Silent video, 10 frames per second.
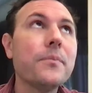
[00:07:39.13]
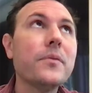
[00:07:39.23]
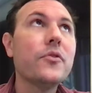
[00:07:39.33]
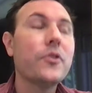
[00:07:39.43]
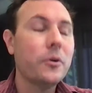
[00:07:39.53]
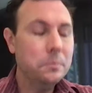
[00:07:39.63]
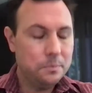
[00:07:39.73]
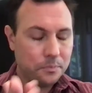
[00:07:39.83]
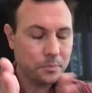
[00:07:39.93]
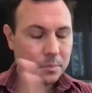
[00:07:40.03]
So
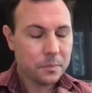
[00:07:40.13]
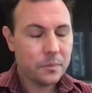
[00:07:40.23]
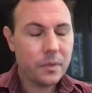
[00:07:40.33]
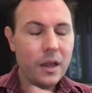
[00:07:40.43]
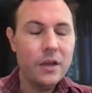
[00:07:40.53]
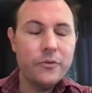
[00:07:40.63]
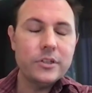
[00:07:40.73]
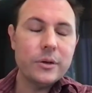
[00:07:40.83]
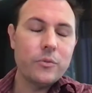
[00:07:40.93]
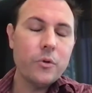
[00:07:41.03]
if we
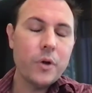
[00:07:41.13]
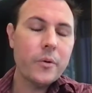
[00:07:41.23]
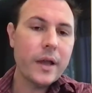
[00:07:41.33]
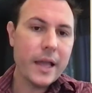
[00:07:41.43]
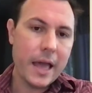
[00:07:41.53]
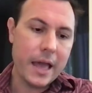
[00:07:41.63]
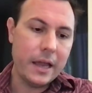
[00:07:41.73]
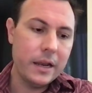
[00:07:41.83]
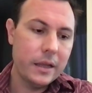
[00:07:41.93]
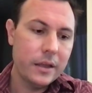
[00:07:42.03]
jump way
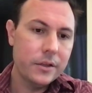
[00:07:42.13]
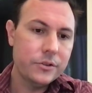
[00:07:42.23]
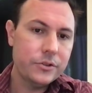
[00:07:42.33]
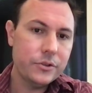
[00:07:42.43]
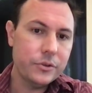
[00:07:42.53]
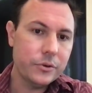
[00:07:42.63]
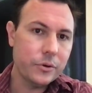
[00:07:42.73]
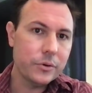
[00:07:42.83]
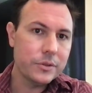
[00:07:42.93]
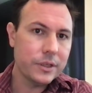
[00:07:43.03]
ahead
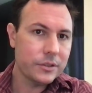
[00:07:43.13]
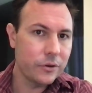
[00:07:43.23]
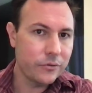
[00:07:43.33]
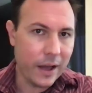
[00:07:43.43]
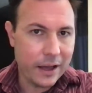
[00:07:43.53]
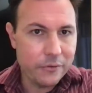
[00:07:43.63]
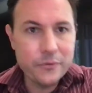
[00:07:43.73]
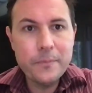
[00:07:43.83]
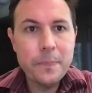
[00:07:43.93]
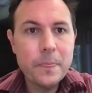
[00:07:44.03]
to 605,
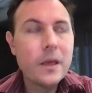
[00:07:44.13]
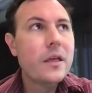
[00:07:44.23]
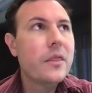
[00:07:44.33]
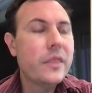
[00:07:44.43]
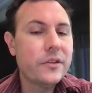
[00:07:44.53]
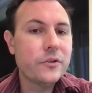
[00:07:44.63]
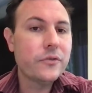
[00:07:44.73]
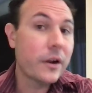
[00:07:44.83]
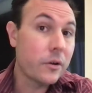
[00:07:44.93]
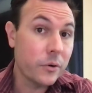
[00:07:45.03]
that's your
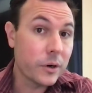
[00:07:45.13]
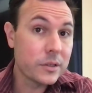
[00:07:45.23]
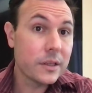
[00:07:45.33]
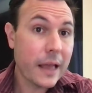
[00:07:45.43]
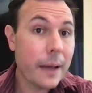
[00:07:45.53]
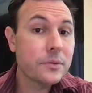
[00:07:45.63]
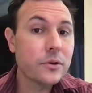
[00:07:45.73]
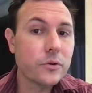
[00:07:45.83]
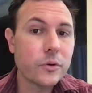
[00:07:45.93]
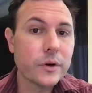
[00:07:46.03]
final course, the
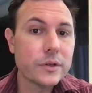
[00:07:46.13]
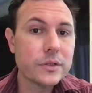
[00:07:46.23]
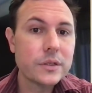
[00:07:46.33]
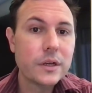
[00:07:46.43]
capstone course.